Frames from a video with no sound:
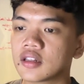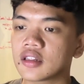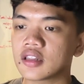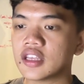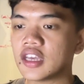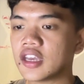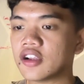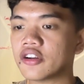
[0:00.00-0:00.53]

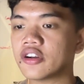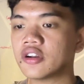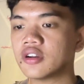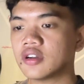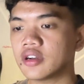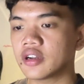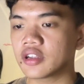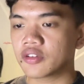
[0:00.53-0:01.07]
clear,
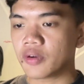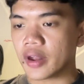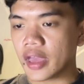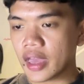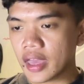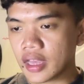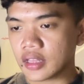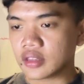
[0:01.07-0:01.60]

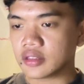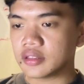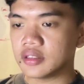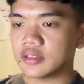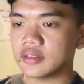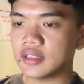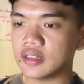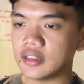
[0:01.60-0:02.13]
create,
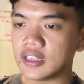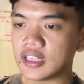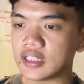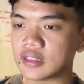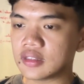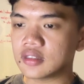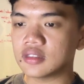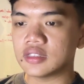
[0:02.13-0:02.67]
delete
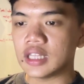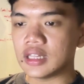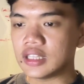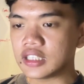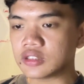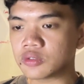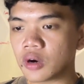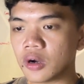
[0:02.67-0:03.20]

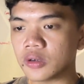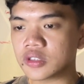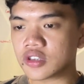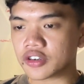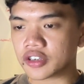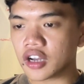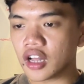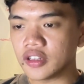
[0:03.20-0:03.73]
rows or
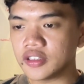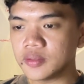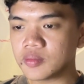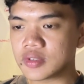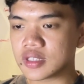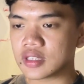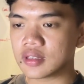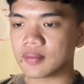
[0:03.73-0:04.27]

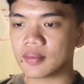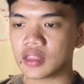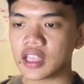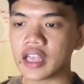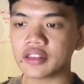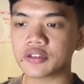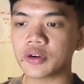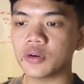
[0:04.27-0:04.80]
columns,
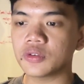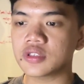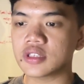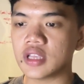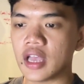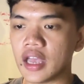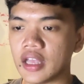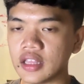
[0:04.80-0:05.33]
get rows,
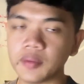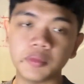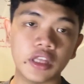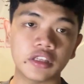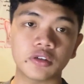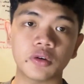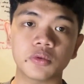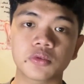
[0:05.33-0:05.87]
and update
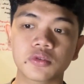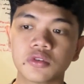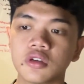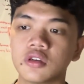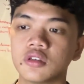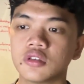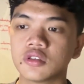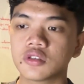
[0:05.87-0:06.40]
rows.
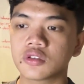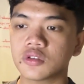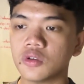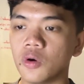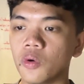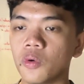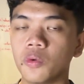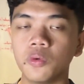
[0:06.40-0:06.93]

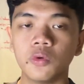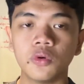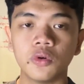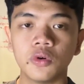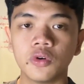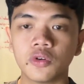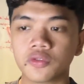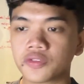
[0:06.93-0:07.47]
So
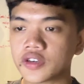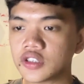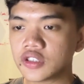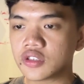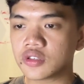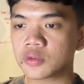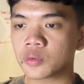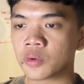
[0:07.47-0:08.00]

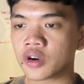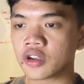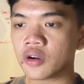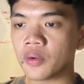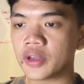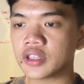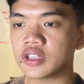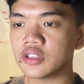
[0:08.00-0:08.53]
first, we're
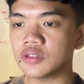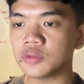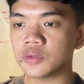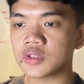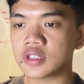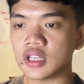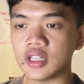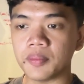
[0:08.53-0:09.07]
going to
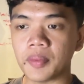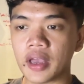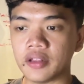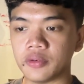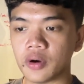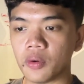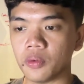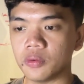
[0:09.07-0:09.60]
use an append
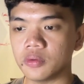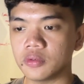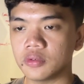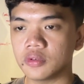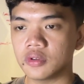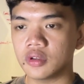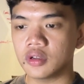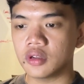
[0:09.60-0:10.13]
row.
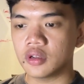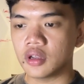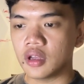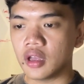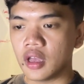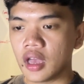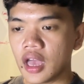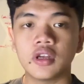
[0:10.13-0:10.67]

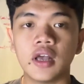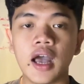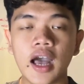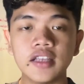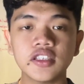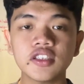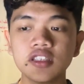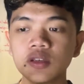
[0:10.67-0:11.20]

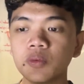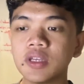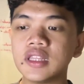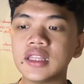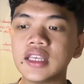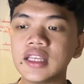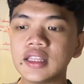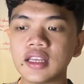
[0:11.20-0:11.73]
As you can see, we
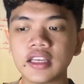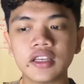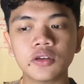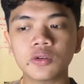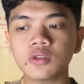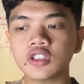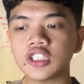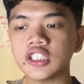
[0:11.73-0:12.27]
need a
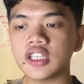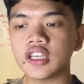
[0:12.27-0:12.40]
Google Sheet